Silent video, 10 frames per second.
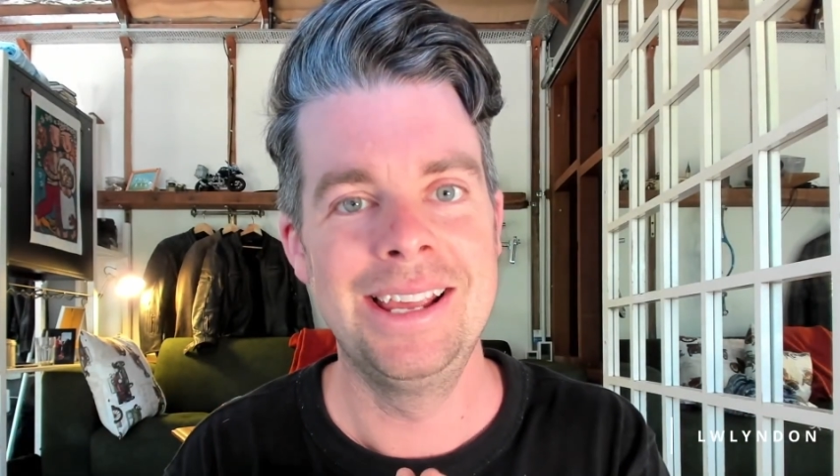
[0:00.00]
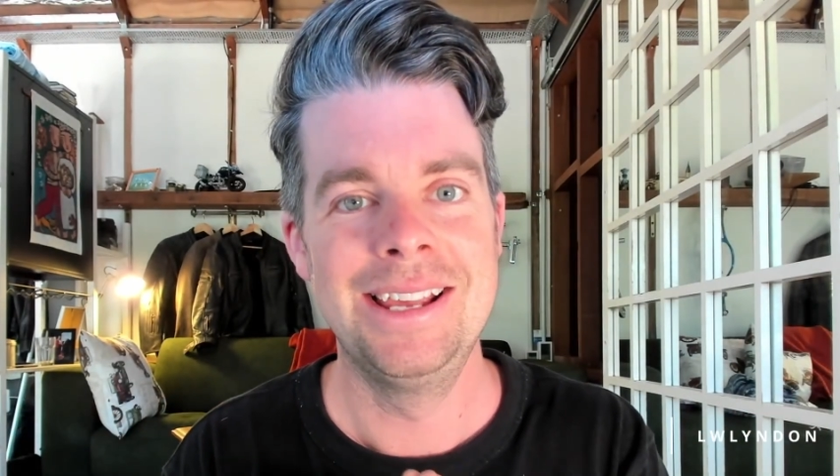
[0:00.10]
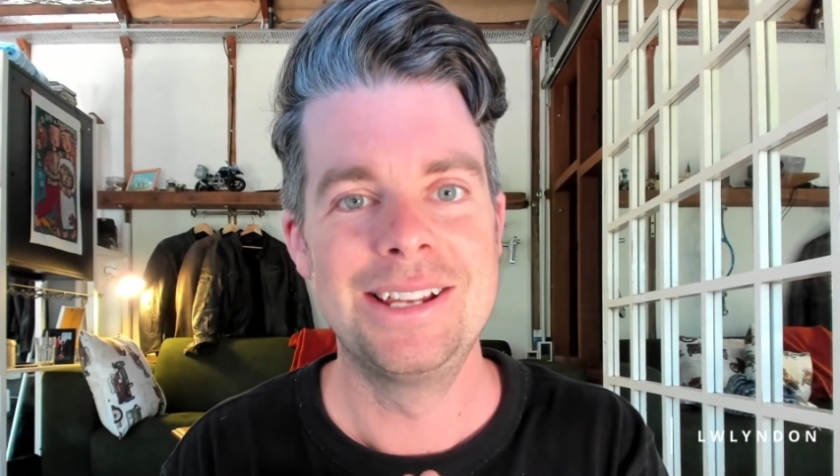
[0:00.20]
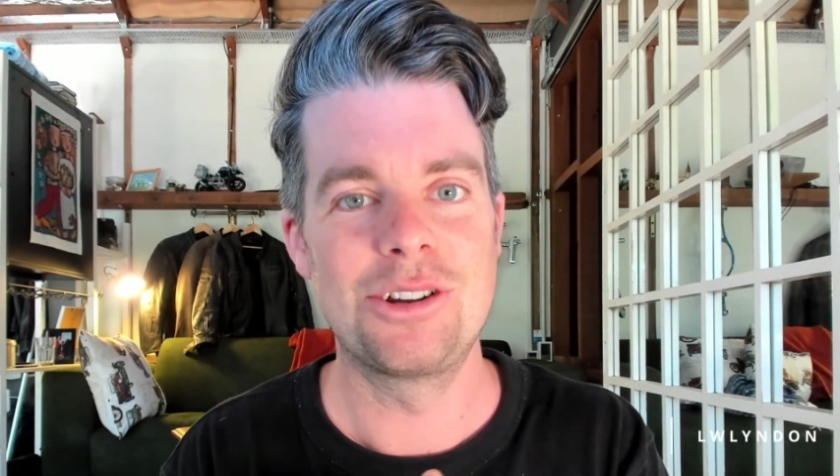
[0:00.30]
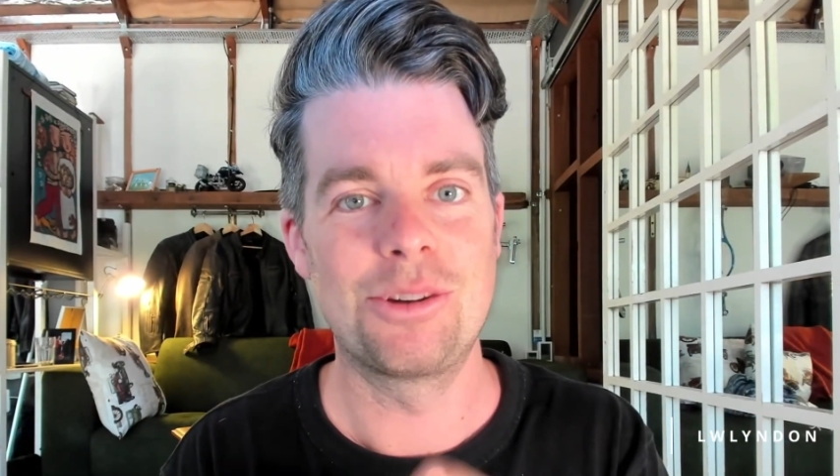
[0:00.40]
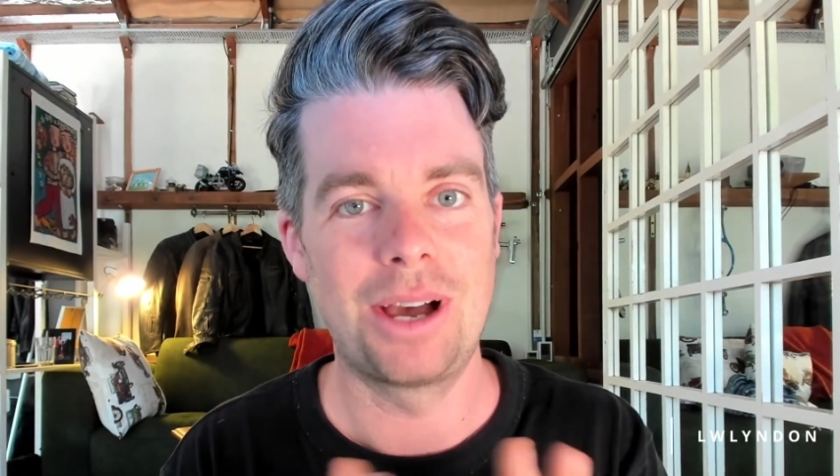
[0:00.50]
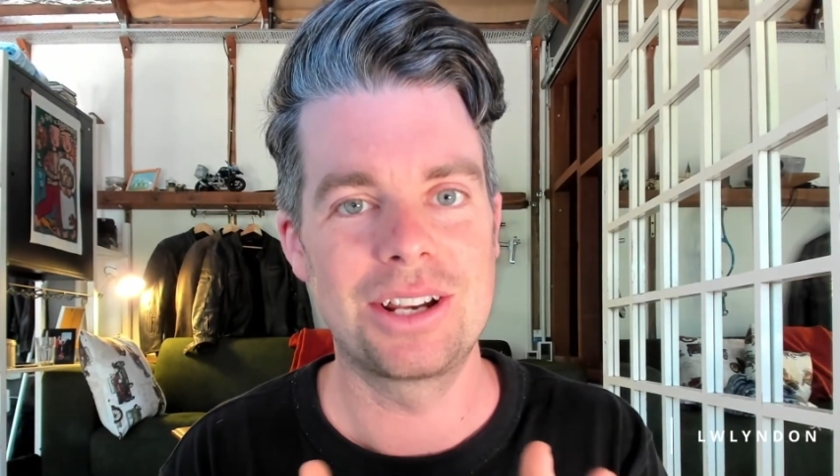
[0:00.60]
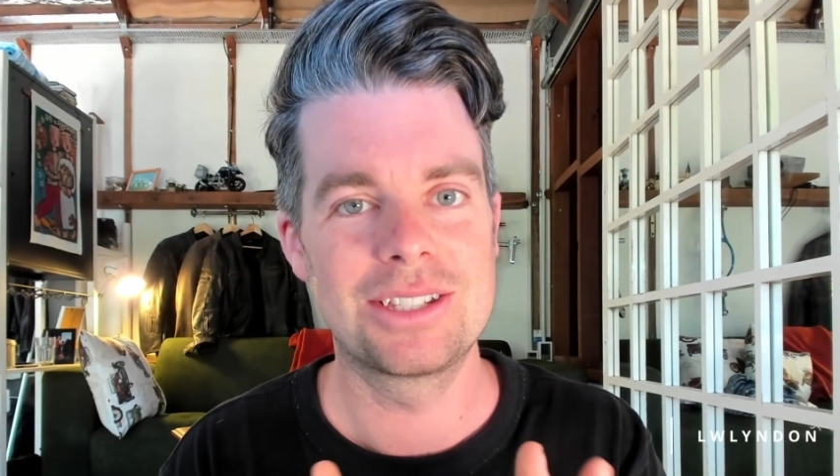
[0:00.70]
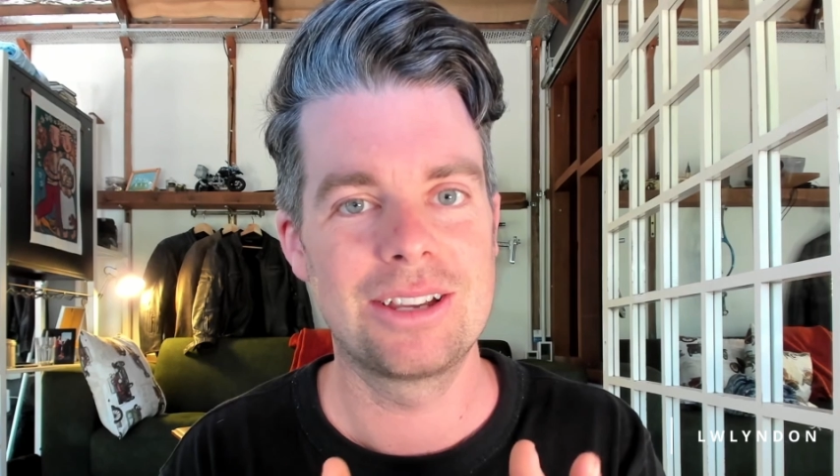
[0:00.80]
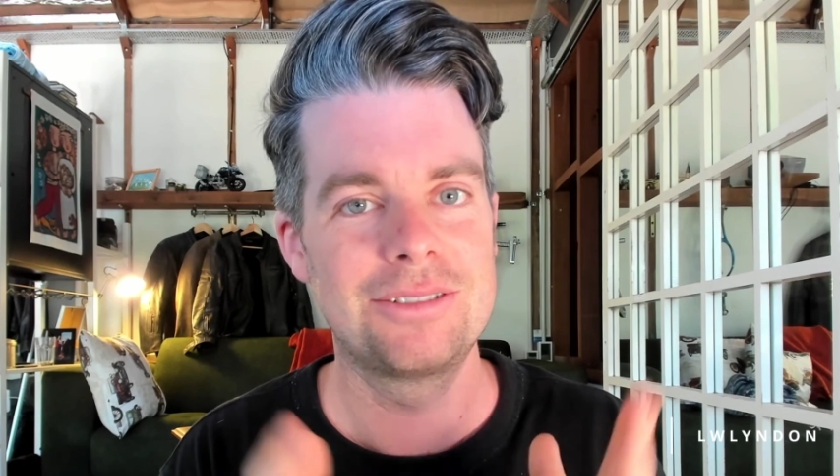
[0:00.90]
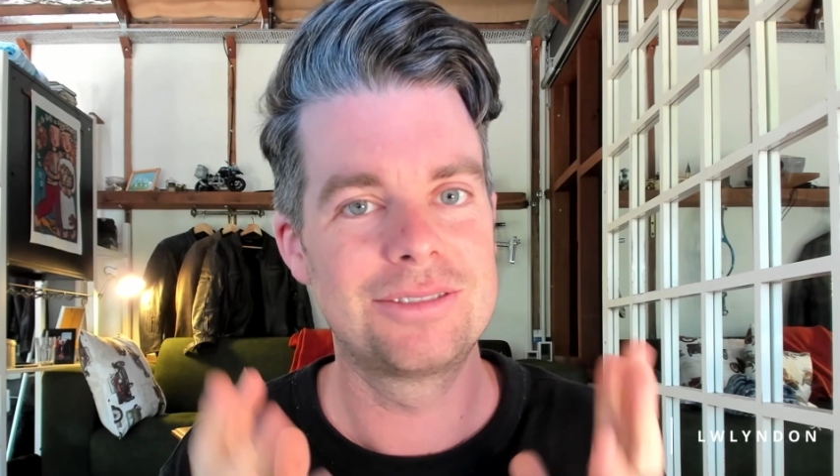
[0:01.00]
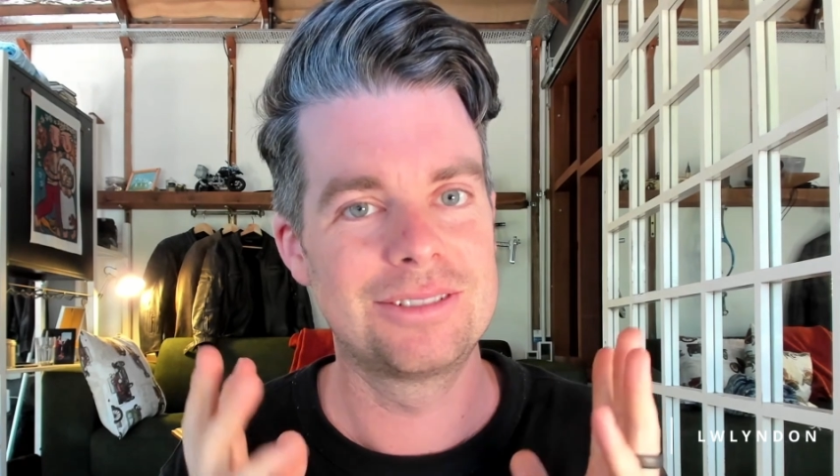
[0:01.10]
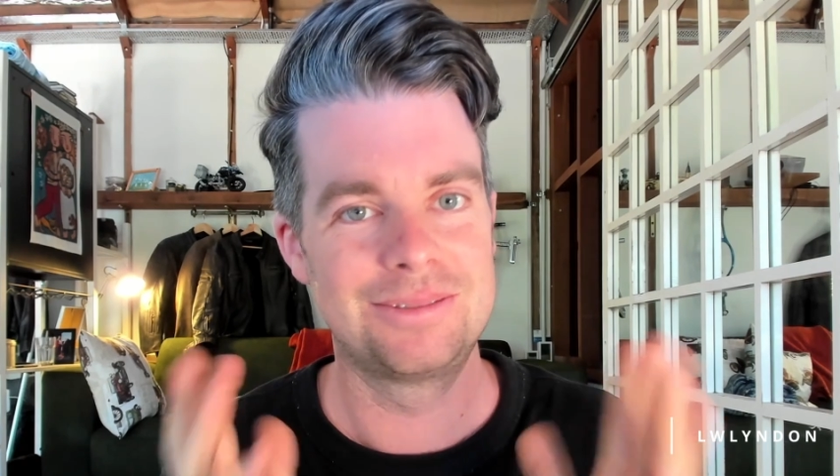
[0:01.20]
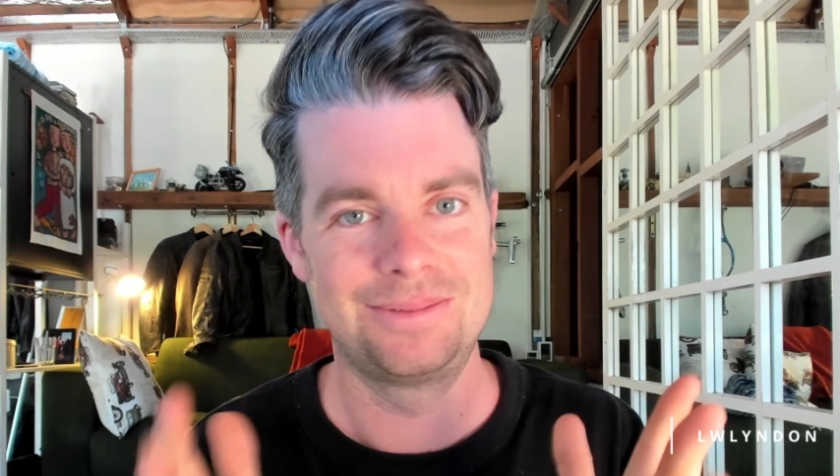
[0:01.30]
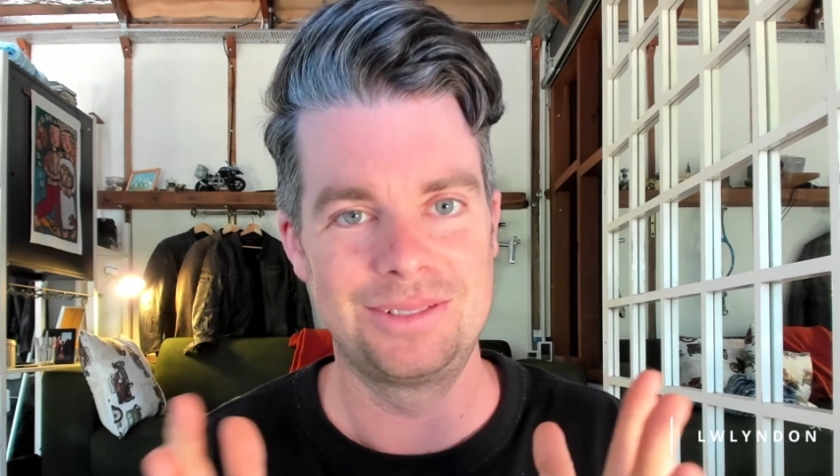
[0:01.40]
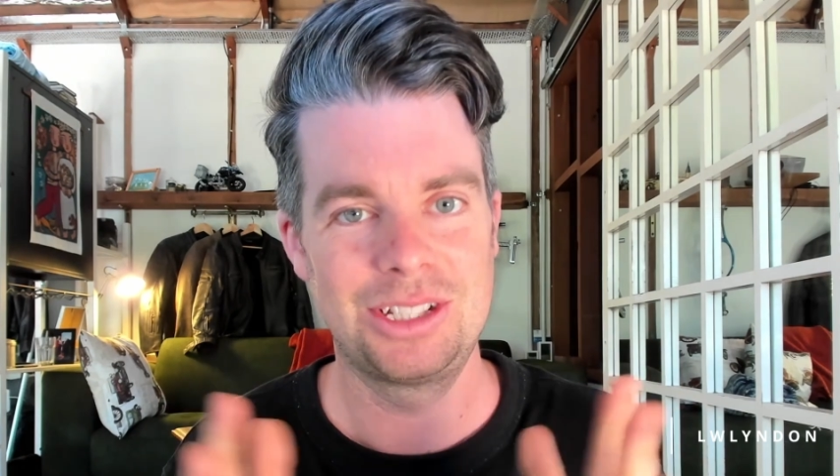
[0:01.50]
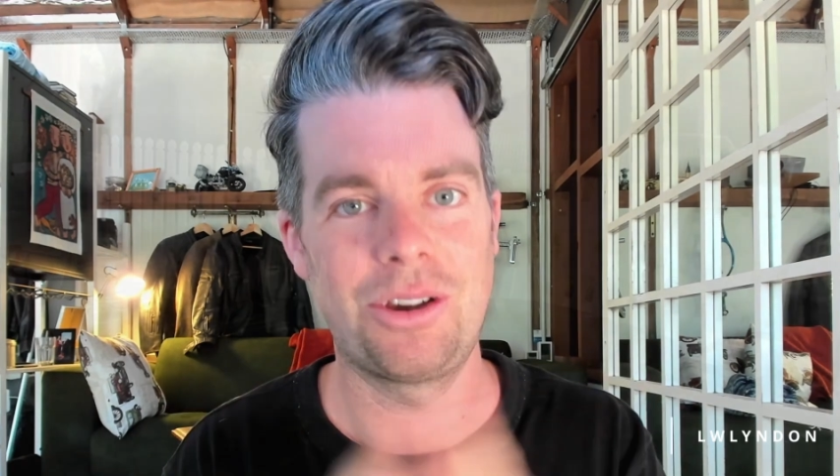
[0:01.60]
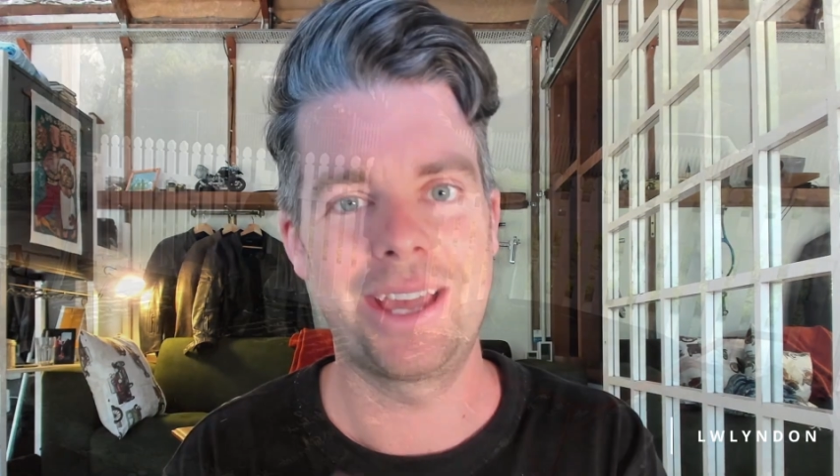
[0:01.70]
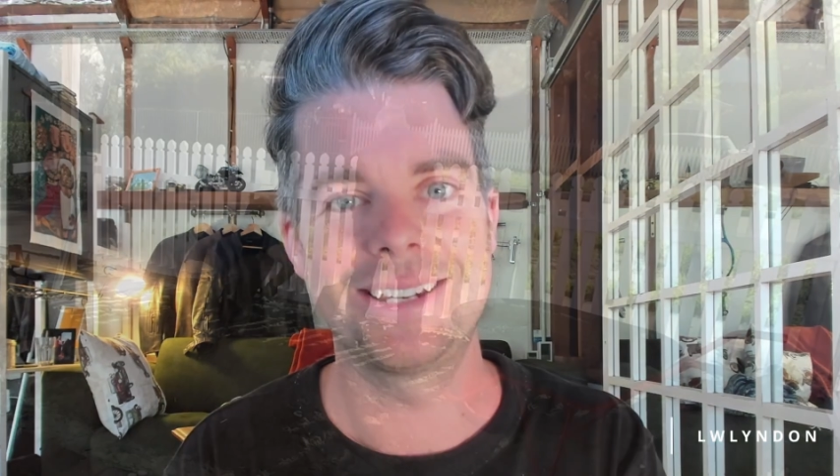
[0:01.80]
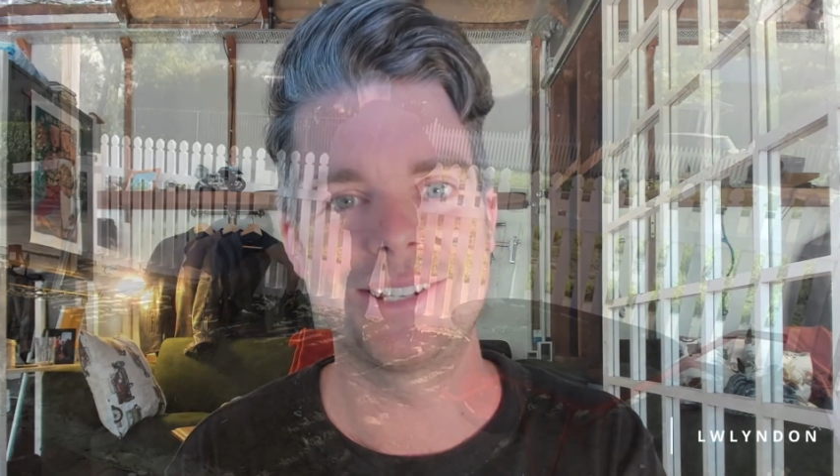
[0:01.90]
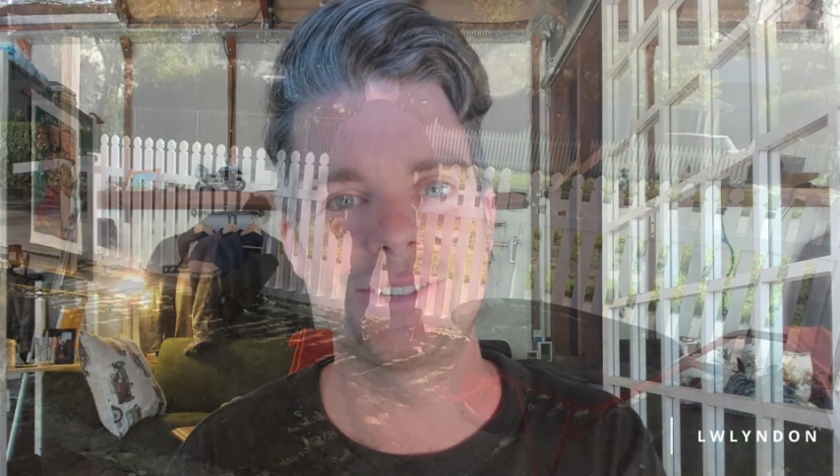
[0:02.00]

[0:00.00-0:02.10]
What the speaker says: to remind yourself, go ahead and do